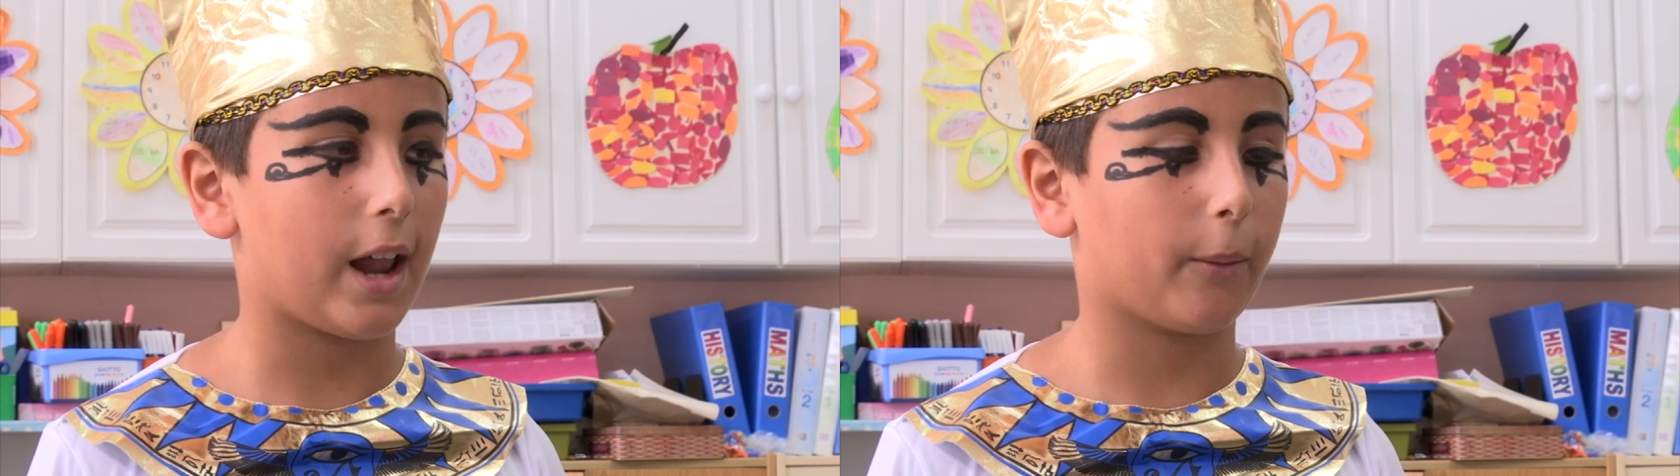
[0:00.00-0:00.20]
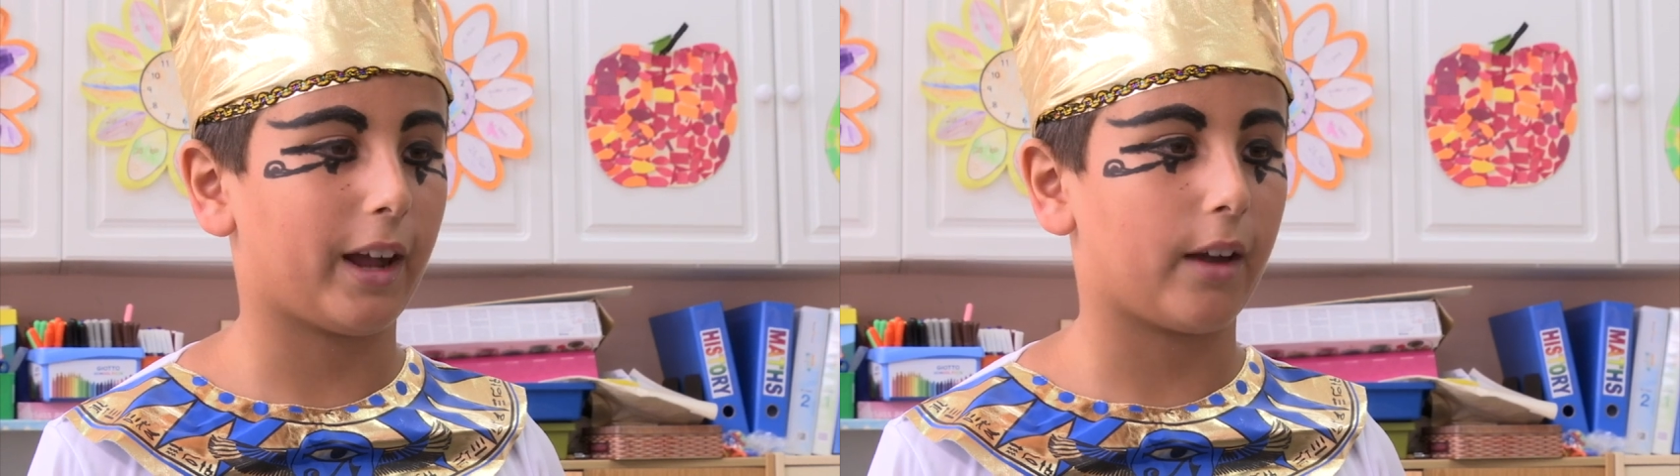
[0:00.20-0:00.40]

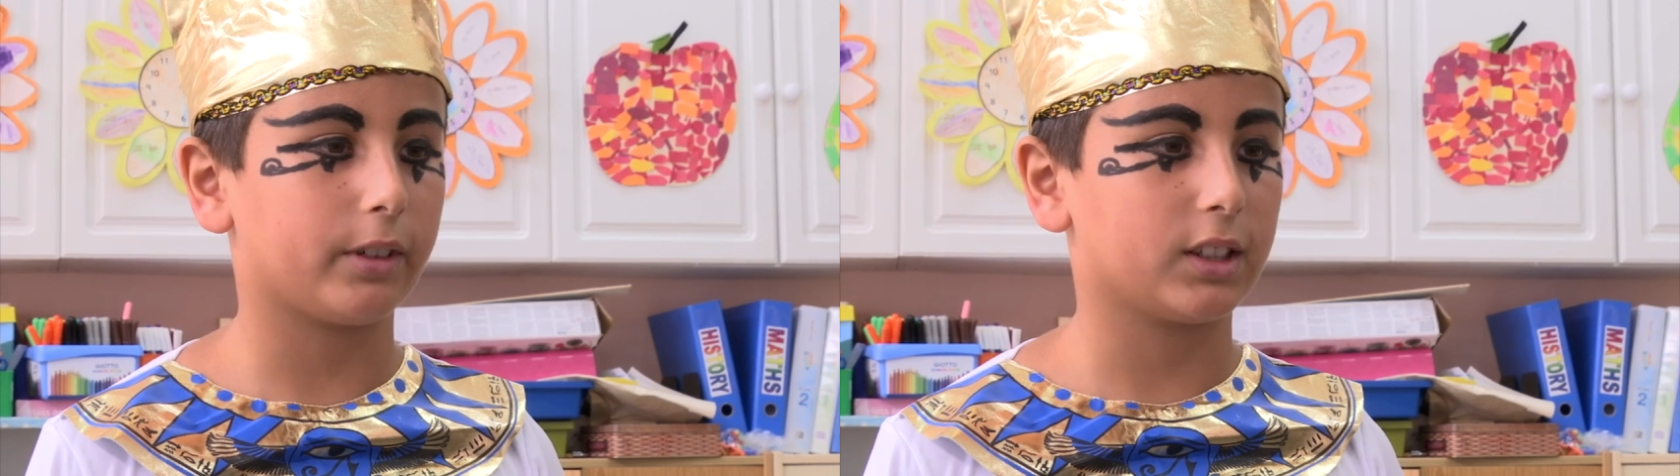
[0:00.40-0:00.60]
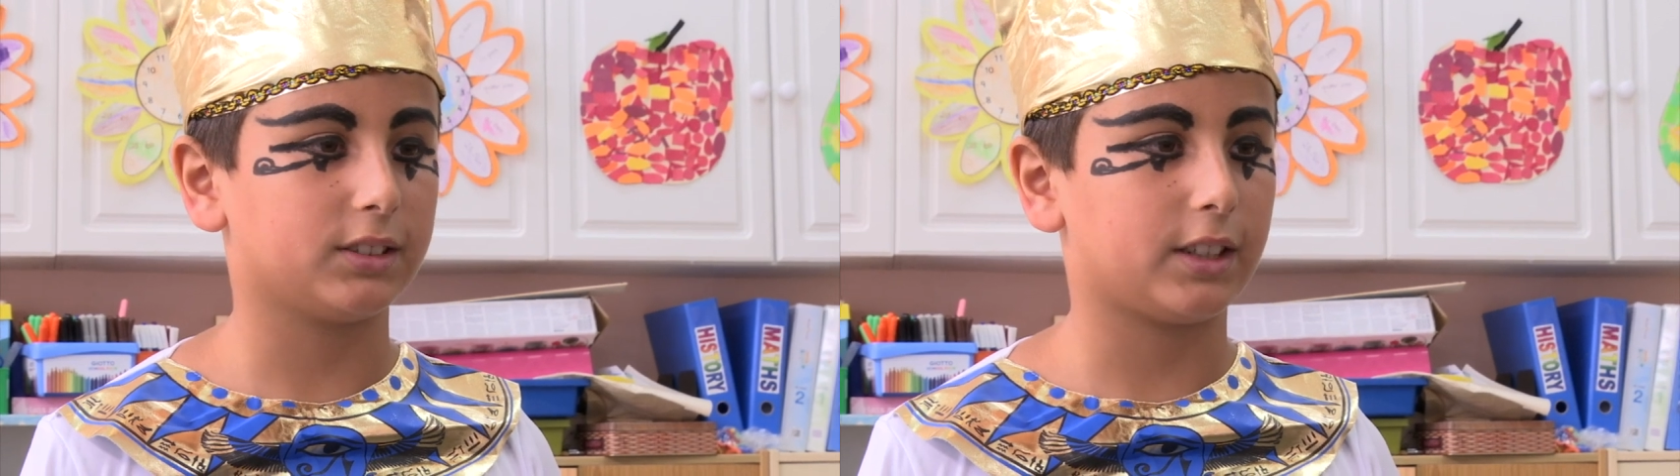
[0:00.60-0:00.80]
and we're
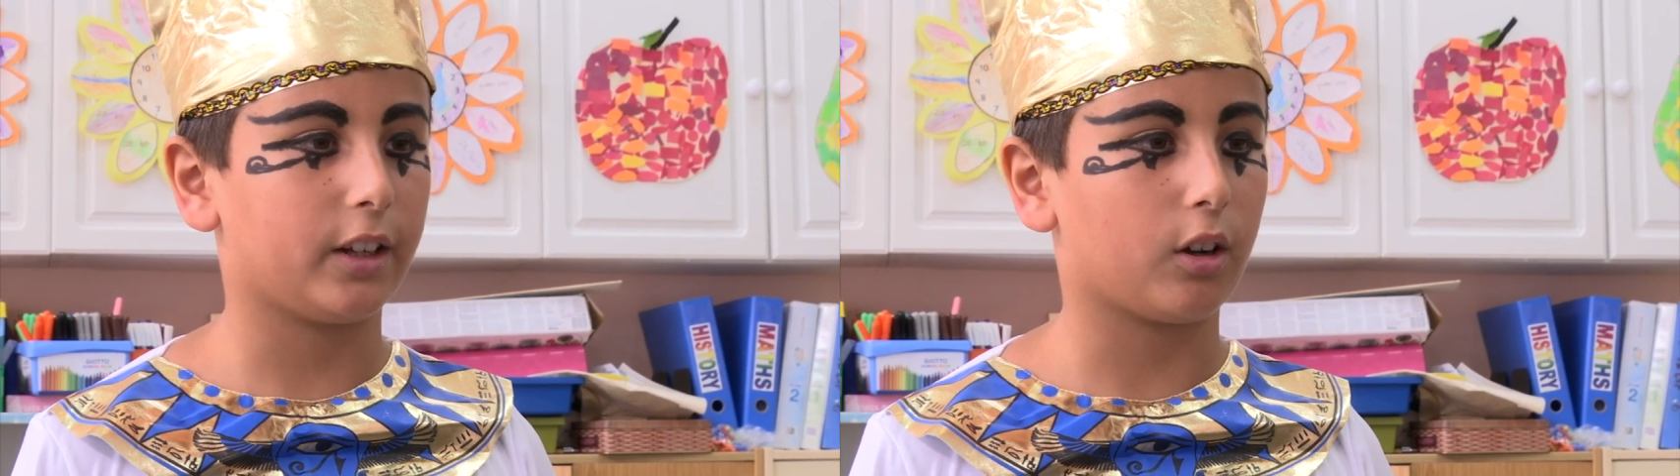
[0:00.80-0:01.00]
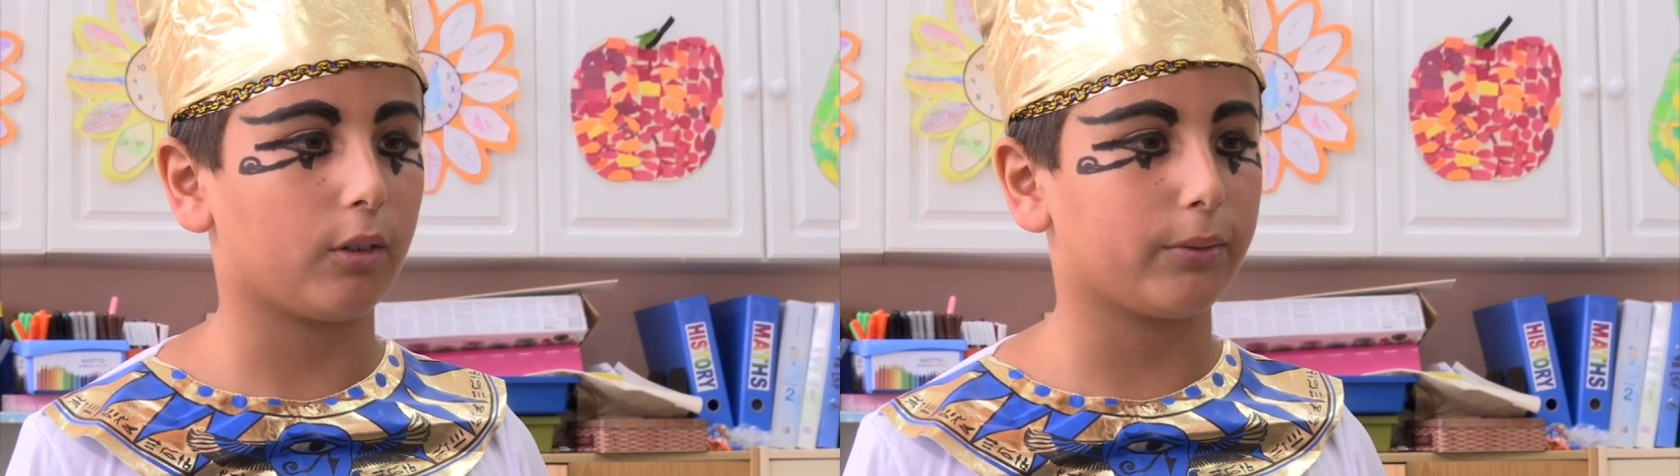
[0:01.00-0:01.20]
having a
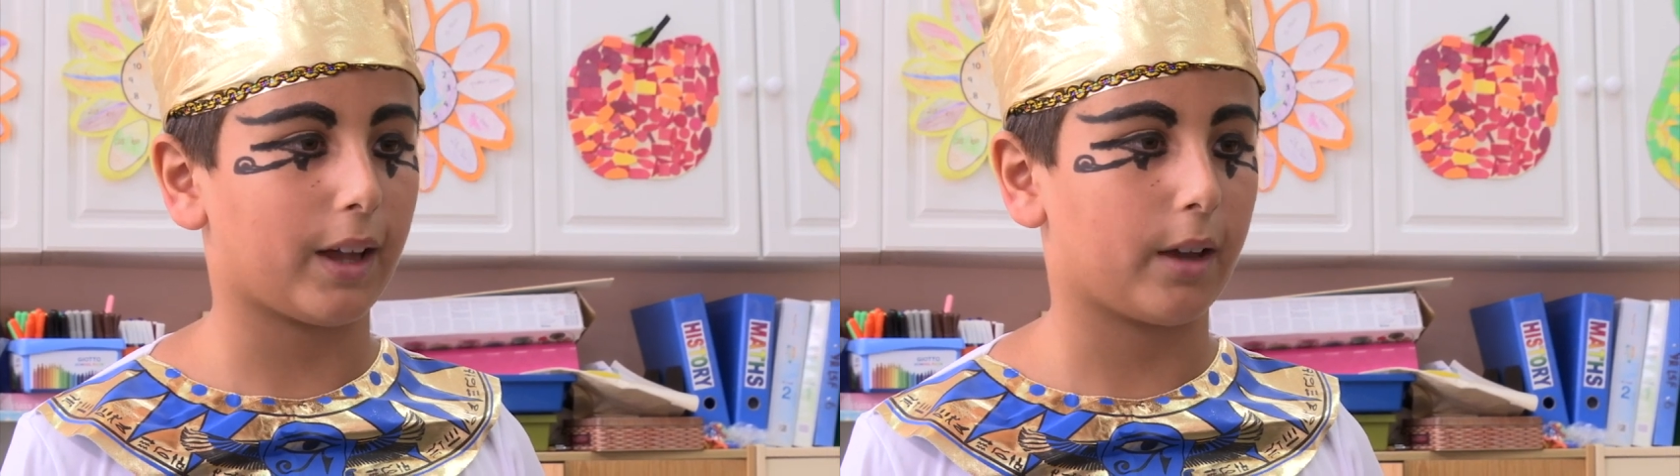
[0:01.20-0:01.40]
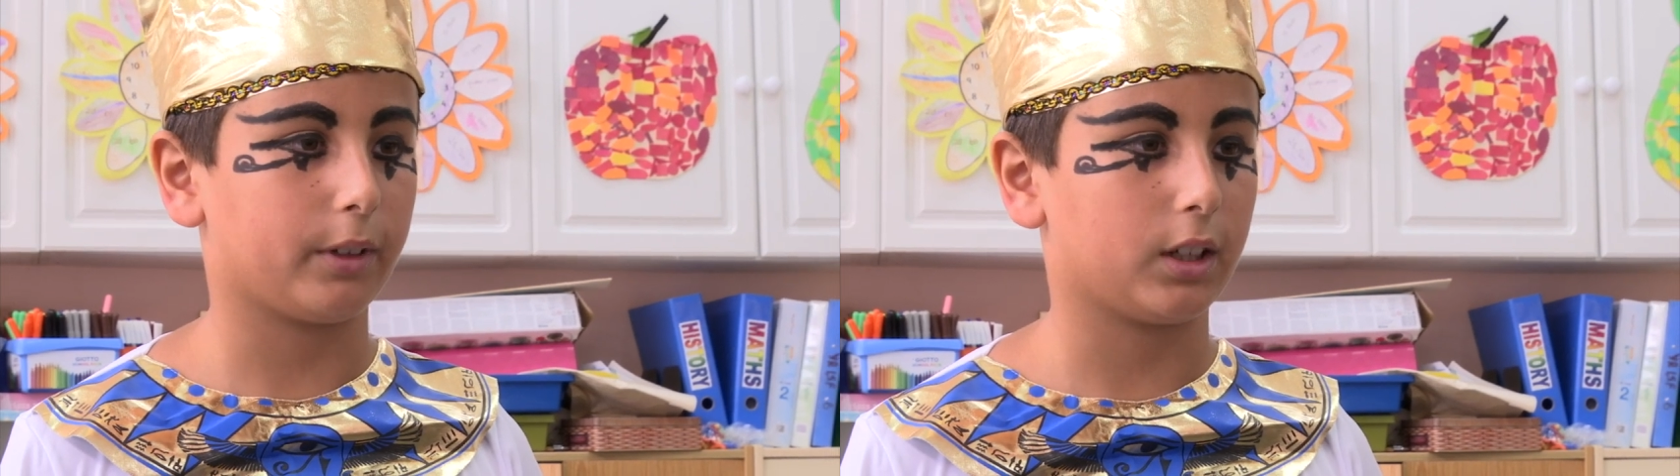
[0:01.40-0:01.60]
day off
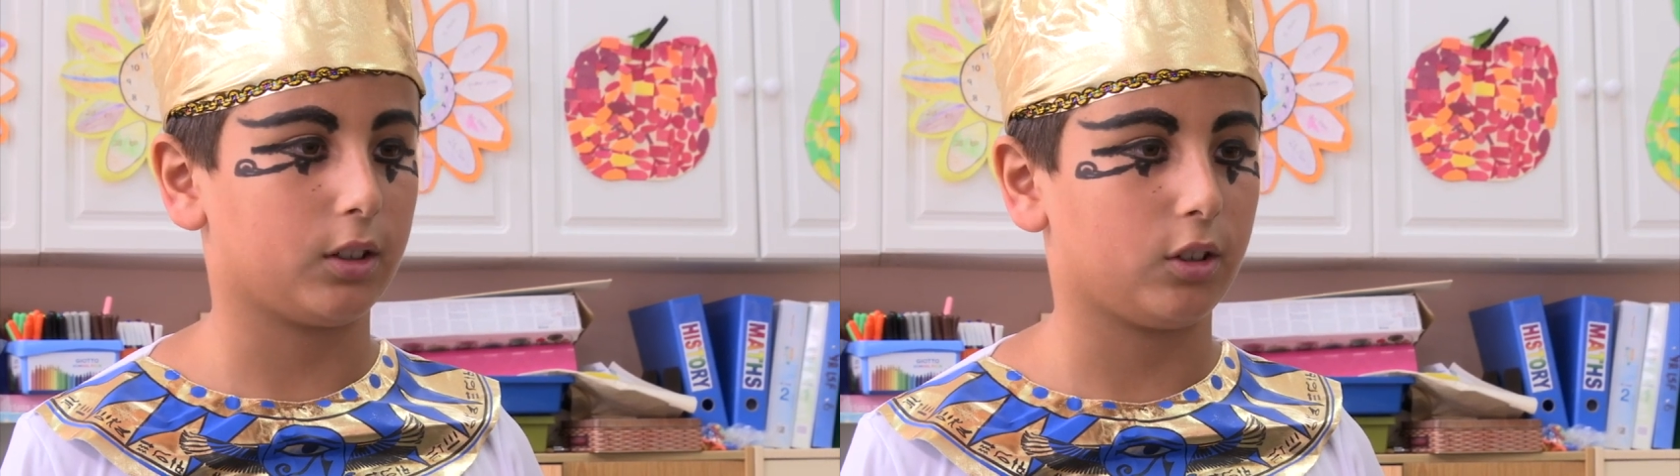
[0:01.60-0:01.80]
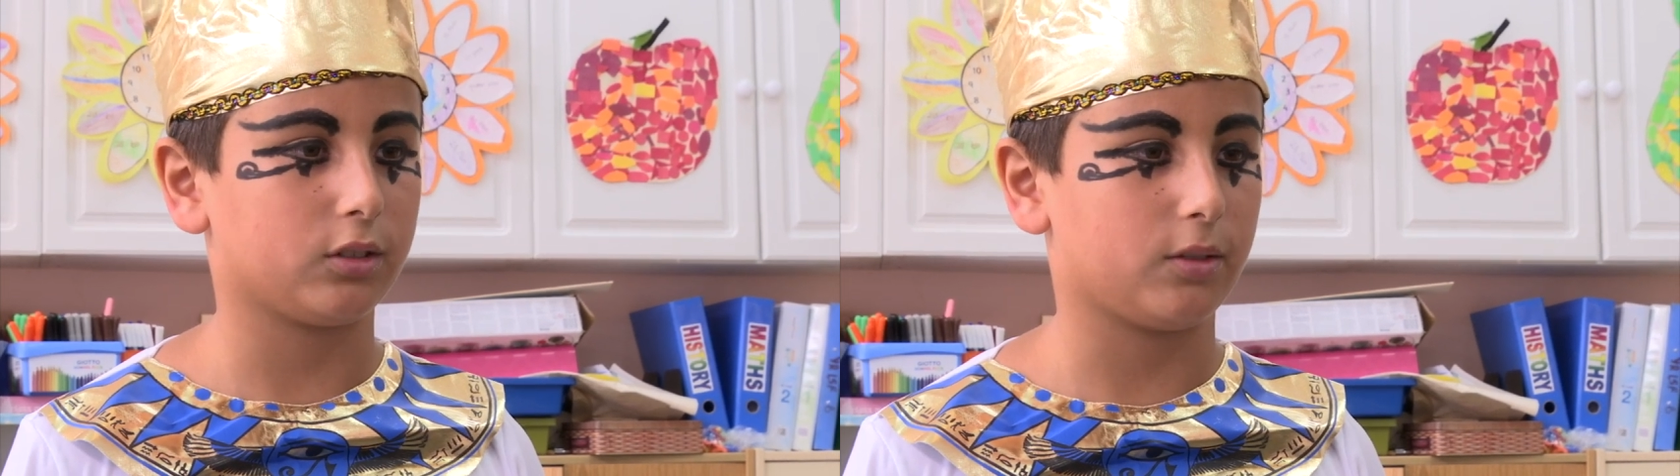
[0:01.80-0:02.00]
having
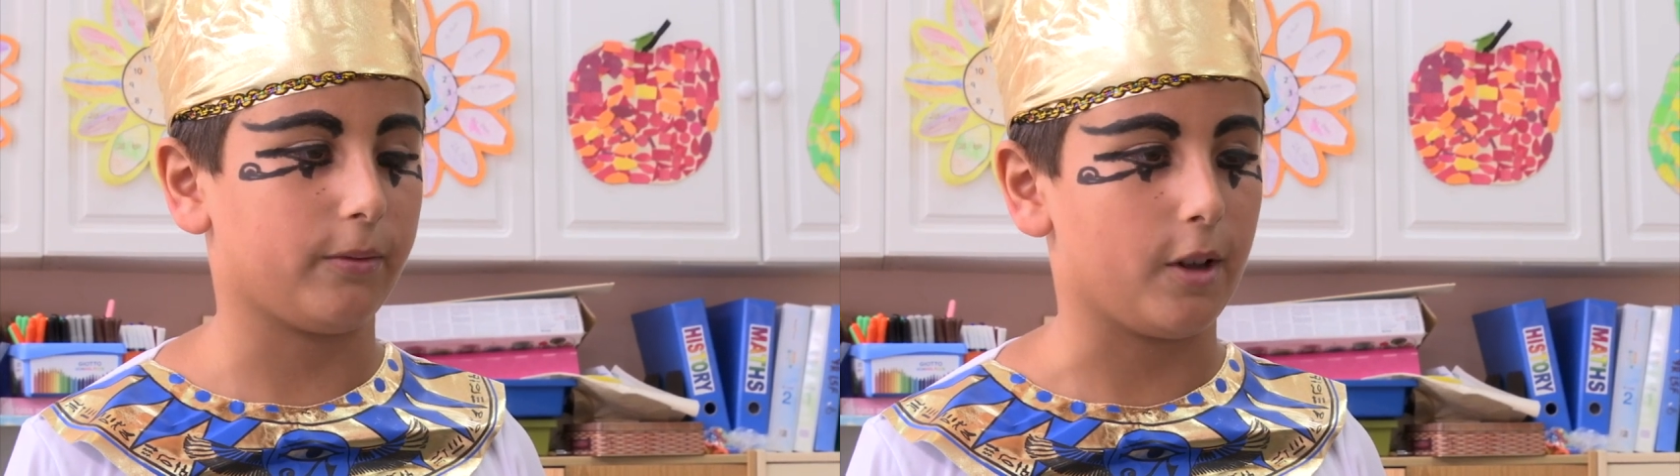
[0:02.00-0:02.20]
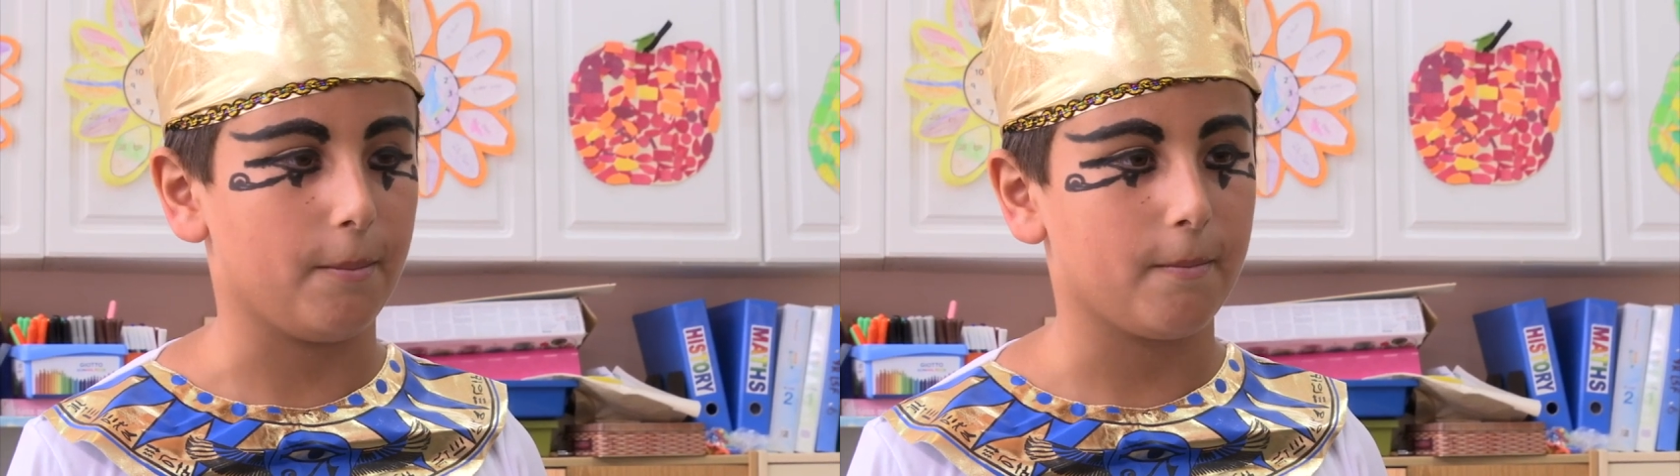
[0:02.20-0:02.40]
lots of fun.